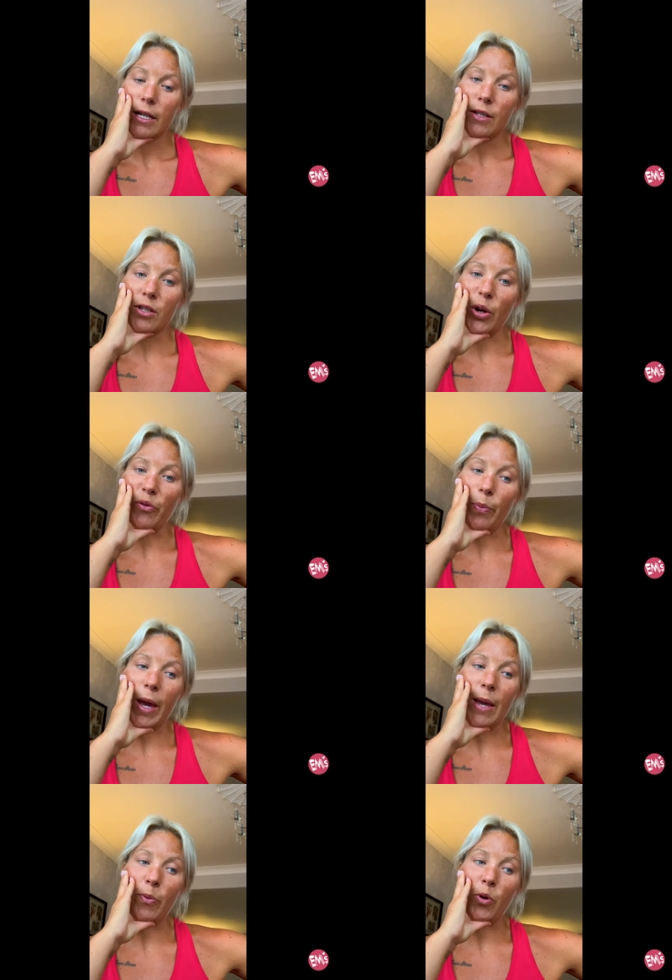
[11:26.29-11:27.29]
So for
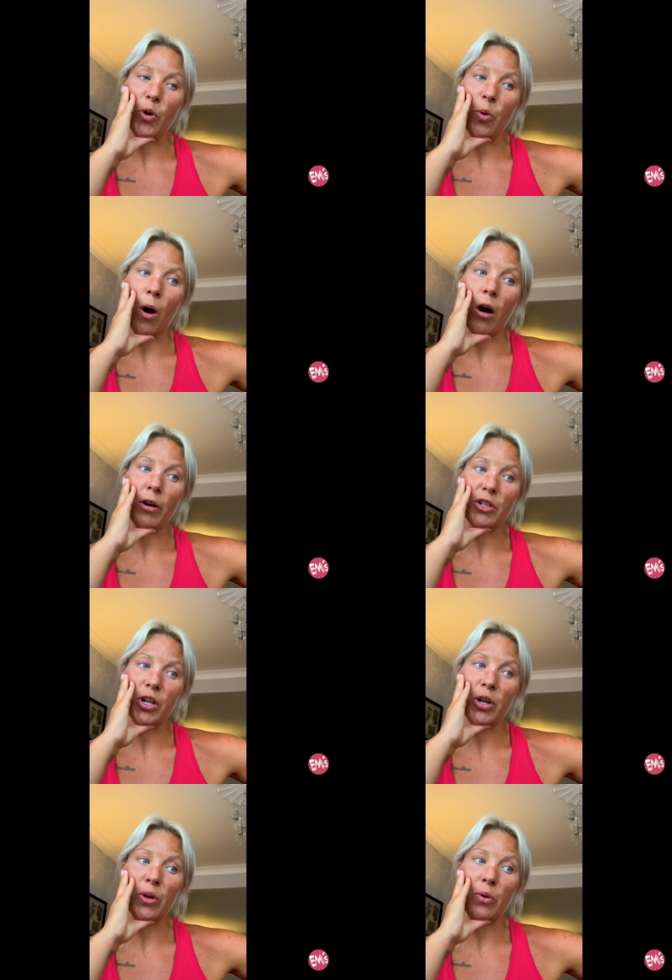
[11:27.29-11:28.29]
people who are
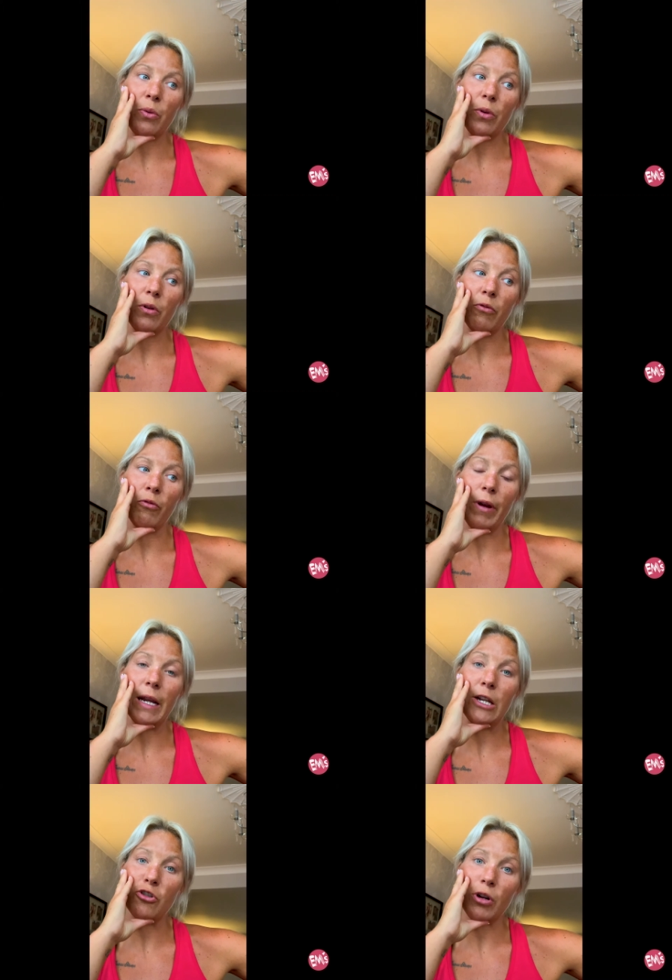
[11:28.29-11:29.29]
too
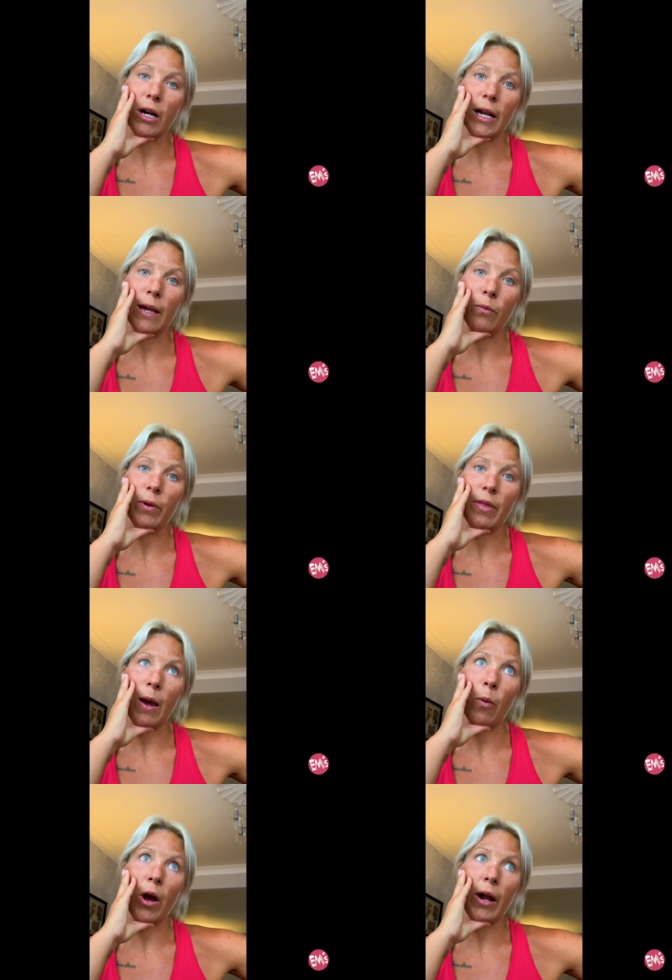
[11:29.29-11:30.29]
really struggling with
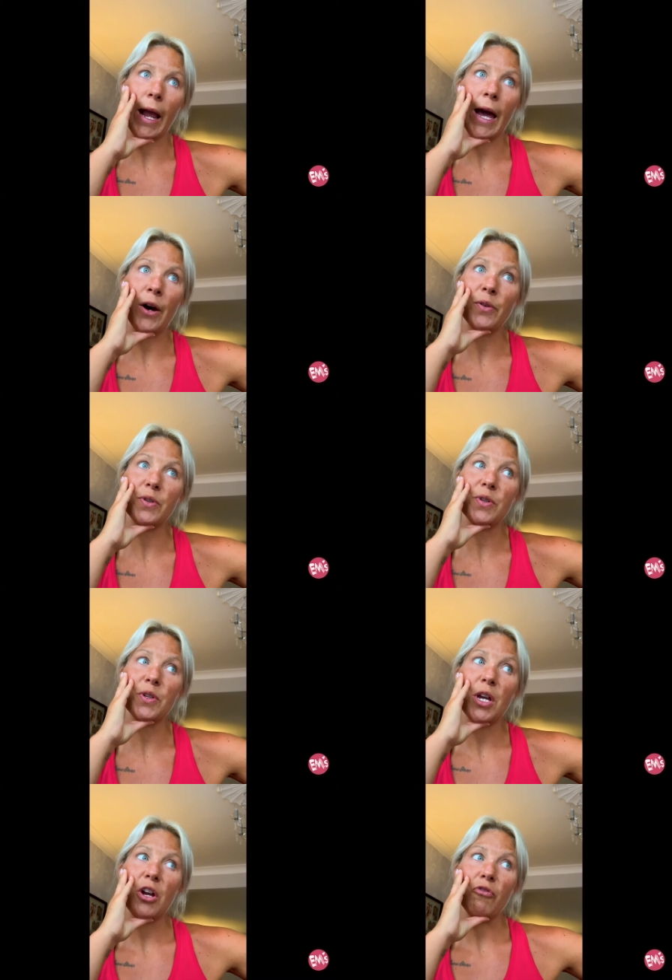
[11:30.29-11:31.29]
their workouts,